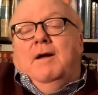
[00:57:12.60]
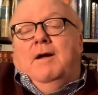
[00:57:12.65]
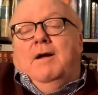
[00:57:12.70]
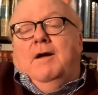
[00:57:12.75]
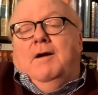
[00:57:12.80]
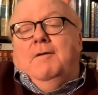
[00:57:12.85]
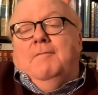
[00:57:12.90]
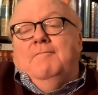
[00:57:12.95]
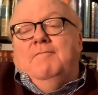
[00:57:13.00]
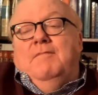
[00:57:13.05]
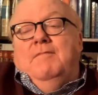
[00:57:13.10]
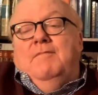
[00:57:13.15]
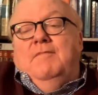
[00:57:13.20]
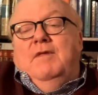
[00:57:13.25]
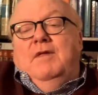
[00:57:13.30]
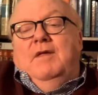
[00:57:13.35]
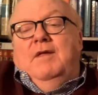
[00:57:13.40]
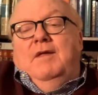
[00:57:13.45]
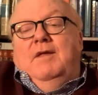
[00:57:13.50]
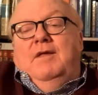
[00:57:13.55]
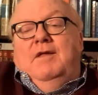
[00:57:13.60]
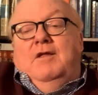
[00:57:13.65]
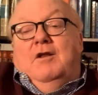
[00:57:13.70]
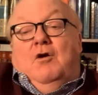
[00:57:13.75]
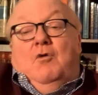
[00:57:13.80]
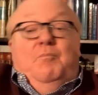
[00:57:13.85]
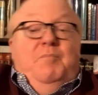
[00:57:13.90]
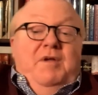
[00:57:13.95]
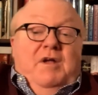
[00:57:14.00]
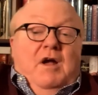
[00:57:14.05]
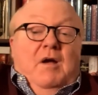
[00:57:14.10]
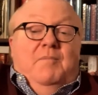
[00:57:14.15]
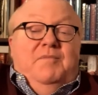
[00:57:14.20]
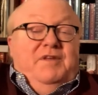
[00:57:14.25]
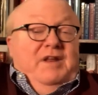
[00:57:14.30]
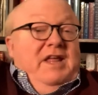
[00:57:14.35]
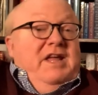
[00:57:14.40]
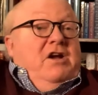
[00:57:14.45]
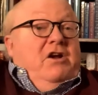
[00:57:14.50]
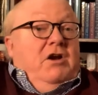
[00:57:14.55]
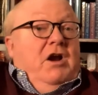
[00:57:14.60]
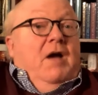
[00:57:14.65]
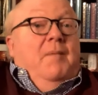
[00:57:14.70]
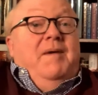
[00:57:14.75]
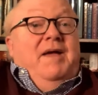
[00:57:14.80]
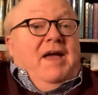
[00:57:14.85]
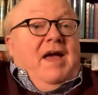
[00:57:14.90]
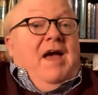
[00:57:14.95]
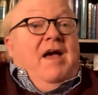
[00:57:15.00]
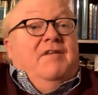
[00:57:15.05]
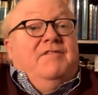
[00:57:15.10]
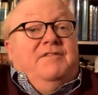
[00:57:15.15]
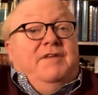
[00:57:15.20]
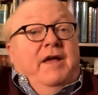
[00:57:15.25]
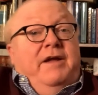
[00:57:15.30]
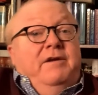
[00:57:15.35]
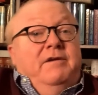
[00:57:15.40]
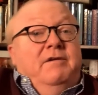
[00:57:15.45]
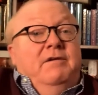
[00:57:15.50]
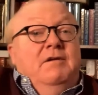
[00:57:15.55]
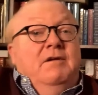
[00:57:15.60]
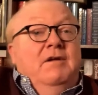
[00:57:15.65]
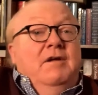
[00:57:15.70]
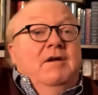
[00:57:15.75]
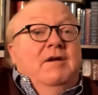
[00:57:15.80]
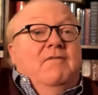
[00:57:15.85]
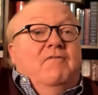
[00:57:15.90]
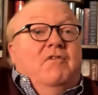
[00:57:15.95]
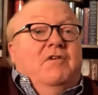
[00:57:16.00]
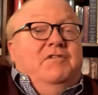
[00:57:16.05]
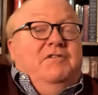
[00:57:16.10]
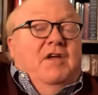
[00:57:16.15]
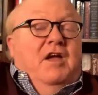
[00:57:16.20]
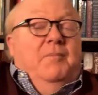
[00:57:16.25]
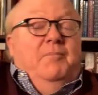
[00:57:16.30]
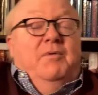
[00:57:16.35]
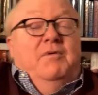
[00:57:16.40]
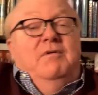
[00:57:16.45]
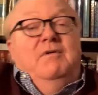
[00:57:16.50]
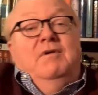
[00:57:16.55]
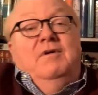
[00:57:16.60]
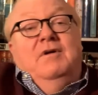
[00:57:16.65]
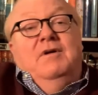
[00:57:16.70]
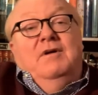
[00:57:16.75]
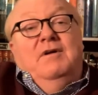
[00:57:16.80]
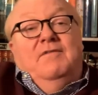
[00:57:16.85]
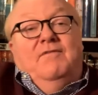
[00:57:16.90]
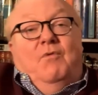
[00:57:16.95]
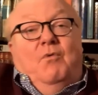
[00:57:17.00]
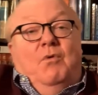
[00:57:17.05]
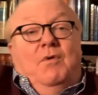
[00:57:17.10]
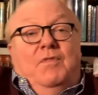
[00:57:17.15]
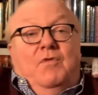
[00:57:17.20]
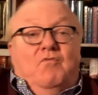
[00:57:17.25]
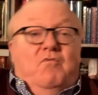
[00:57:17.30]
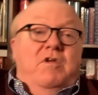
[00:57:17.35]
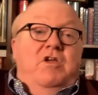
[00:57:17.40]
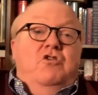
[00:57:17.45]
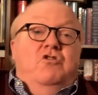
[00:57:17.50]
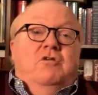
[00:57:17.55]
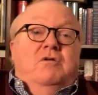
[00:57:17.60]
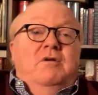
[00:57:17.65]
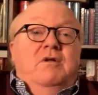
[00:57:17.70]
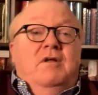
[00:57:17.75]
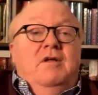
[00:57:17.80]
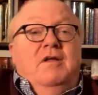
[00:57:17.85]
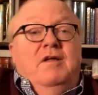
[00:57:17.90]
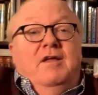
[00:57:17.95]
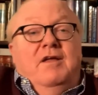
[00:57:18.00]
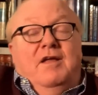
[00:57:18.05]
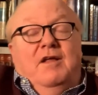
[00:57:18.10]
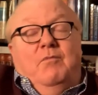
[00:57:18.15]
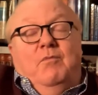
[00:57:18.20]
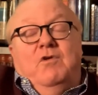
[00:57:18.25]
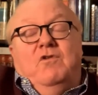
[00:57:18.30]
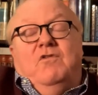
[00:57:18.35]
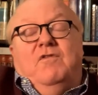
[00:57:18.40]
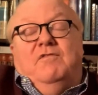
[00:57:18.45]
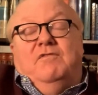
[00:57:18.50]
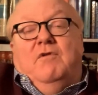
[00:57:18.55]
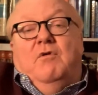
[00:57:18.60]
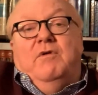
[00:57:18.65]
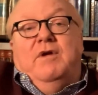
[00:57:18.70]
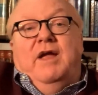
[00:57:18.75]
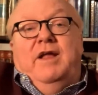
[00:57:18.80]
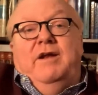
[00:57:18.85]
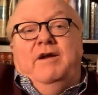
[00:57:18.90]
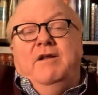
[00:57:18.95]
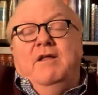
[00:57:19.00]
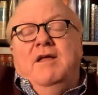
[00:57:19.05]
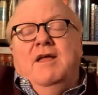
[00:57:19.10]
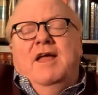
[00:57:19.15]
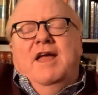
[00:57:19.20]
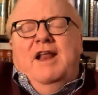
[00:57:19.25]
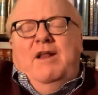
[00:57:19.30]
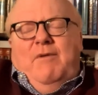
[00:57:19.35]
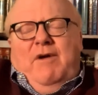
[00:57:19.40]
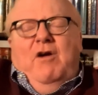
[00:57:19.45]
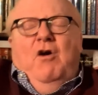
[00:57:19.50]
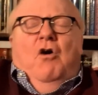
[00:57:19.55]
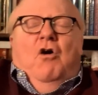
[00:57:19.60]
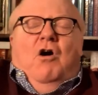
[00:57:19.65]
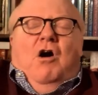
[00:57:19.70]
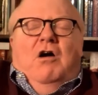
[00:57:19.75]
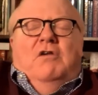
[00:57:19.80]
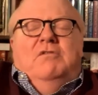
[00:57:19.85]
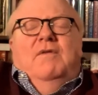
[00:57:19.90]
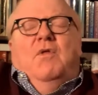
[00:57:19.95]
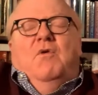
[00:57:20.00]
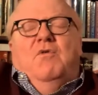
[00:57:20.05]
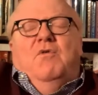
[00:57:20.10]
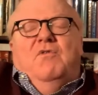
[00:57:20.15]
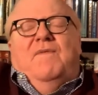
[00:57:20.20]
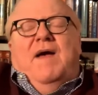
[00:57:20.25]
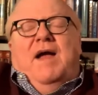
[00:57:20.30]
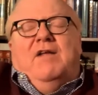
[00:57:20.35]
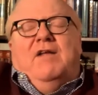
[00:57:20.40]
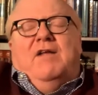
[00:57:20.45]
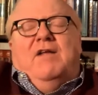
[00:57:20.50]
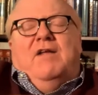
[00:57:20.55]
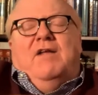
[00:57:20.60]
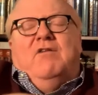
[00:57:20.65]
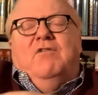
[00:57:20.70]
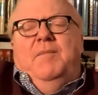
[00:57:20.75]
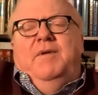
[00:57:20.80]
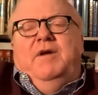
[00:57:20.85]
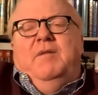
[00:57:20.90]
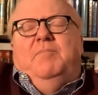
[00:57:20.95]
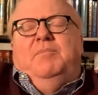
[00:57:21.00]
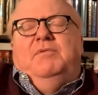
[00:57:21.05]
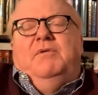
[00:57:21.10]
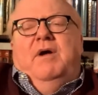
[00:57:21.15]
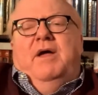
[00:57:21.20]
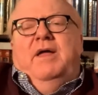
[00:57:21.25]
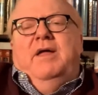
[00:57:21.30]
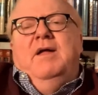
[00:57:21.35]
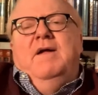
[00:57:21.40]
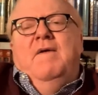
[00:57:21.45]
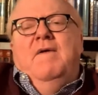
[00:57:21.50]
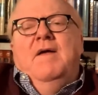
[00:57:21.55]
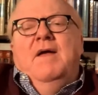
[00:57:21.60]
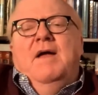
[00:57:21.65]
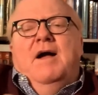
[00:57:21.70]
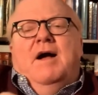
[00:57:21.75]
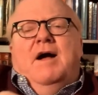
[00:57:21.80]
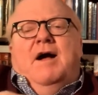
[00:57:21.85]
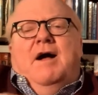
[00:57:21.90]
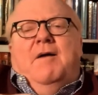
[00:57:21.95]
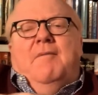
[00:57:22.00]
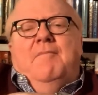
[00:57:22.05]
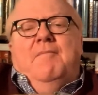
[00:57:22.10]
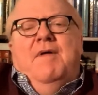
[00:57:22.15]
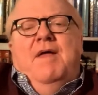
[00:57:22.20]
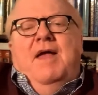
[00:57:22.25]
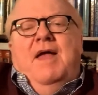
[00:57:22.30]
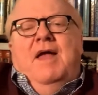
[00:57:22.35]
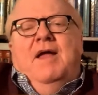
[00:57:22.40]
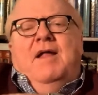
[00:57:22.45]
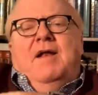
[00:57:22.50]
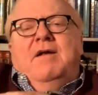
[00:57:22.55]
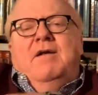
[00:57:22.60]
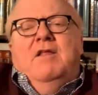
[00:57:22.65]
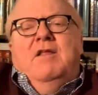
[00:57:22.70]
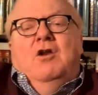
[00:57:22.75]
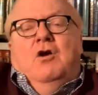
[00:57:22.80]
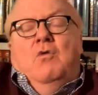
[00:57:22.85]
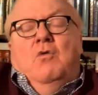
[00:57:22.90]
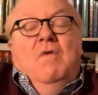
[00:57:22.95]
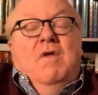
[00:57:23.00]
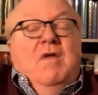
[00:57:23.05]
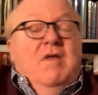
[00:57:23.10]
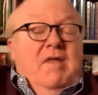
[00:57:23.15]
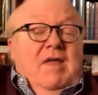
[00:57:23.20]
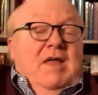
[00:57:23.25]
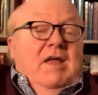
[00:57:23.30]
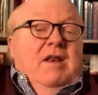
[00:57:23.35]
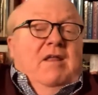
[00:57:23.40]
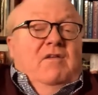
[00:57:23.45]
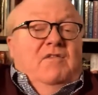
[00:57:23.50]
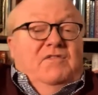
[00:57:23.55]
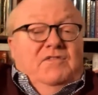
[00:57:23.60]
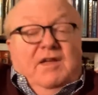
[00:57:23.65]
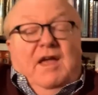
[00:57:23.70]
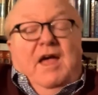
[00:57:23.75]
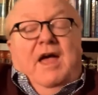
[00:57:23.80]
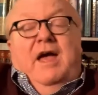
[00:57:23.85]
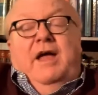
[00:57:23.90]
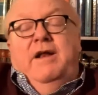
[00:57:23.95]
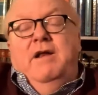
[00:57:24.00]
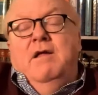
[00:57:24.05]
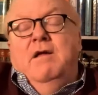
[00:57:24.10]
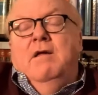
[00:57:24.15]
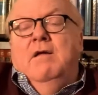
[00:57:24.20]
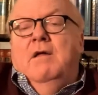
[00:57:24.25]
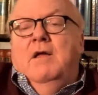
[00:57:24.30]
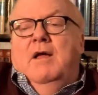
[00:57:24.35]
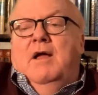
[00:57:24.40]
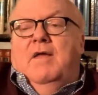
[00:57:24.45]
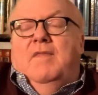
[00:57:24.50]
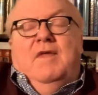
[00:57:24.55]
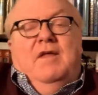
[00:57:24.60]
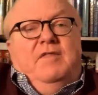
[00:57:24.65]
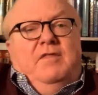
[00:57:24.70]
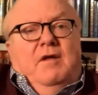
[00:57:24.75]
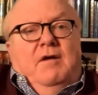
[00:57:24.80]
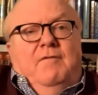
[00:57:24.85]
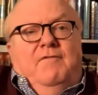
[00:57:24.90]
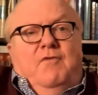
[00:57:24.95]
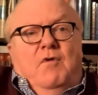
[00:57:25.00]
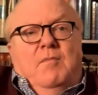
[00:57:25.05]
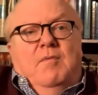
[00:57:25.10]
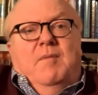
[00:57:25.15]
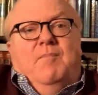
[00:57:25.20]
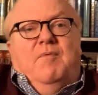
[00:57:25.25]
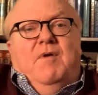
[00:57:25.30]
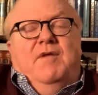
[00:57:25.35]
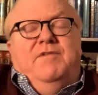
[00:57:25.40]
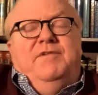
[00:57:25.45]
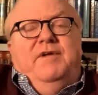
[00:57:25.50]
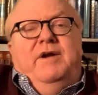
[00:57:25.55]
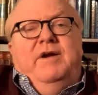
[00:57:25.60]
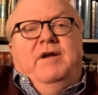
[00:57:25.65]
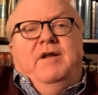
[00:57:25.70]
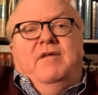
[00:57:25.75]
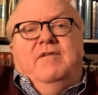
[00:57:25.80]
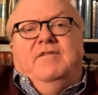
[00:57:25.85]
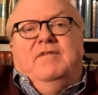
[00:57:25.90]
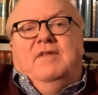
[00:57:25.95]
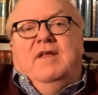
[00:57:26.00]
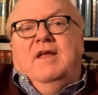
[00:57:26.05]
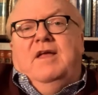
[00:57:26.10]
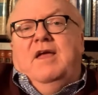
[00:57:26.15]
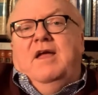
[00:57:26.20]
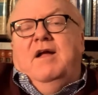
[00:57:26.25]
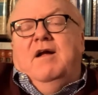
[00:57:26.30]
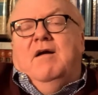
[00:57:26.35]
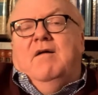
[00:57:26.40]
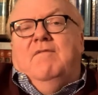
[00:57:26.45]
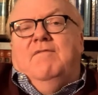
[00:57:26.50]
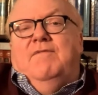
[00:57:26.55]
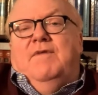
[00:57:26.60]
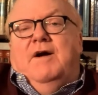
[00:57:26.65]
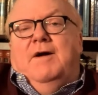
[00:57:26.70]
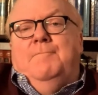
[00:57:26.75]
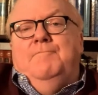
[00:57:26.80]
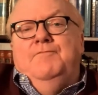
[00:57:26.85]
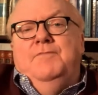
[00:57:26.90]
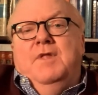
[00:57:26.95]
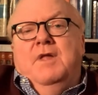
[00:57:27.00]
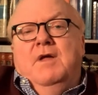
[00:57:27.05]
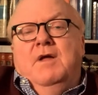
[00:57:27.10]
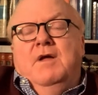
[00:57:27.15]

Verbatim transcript: Um, you know, becomes an economic asset, for example, for the region in which it's located. Anyway, all of those factors come into play, um, and you know, it is sad that the former president is thinking of um,